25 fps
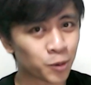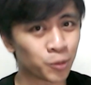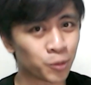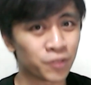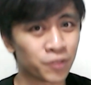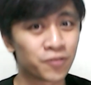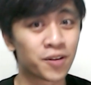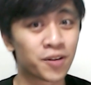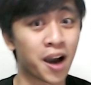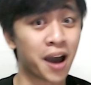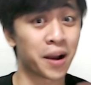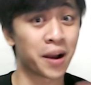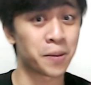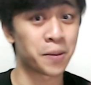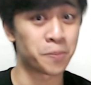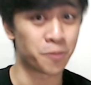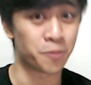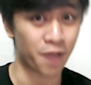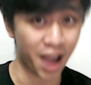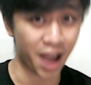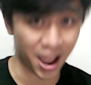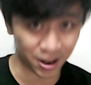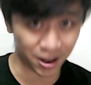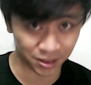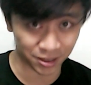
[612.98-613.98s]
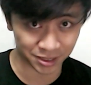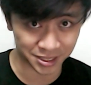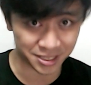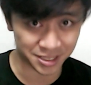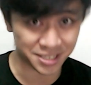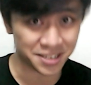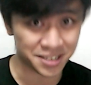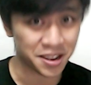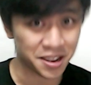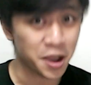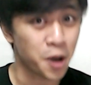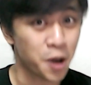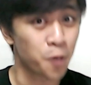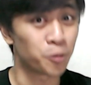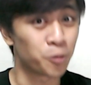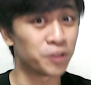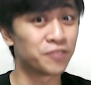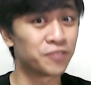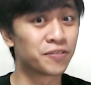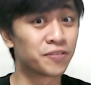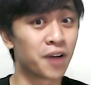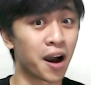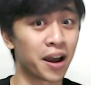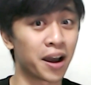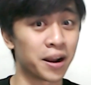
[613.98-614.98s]
we've got him rattled.
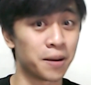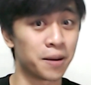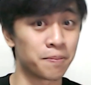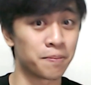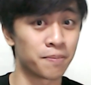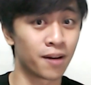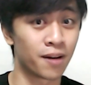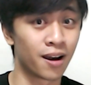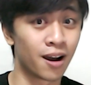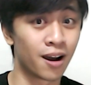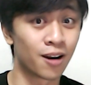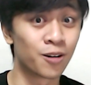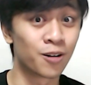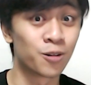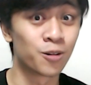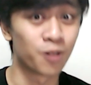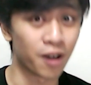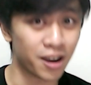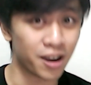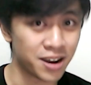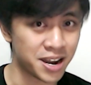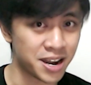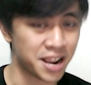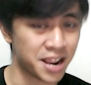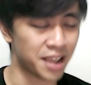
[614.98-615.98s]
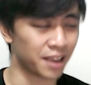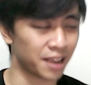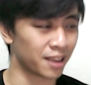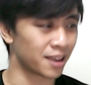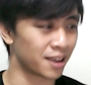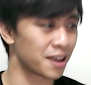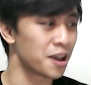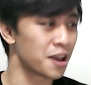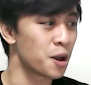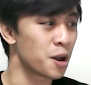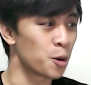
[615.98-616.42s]
We've got him running.